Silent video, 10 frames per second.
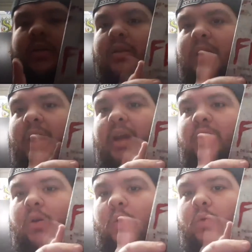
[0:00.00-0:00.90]
They had the
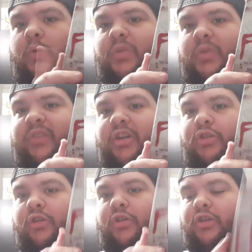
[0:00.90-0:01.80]
whole Newsflesh
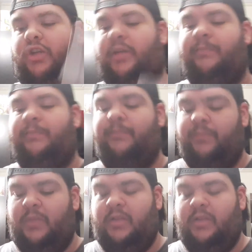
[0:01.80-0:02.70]
trilogy
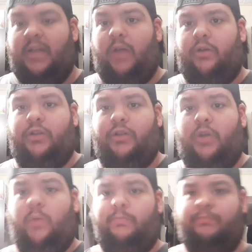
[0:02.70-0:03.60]
down there. So
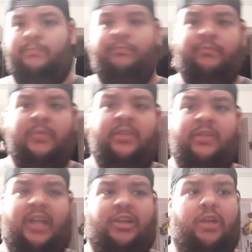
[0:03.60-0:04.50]
that's
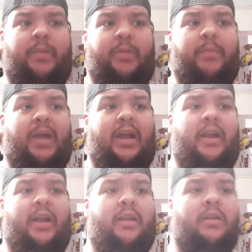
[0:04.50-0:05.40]
gonna be my
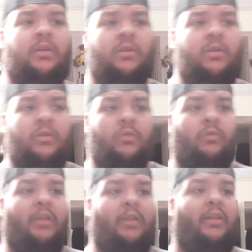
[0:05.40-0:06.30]
read
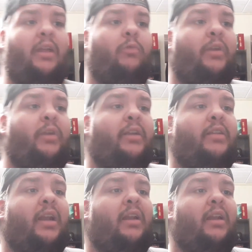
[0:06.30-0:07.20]
that read that
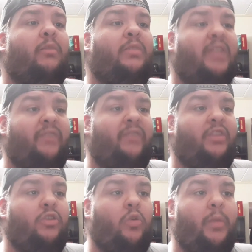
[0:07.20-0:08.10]
was gifted
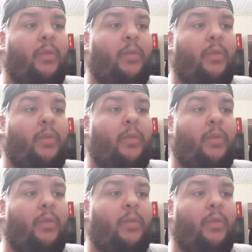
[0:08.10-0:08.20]
to me.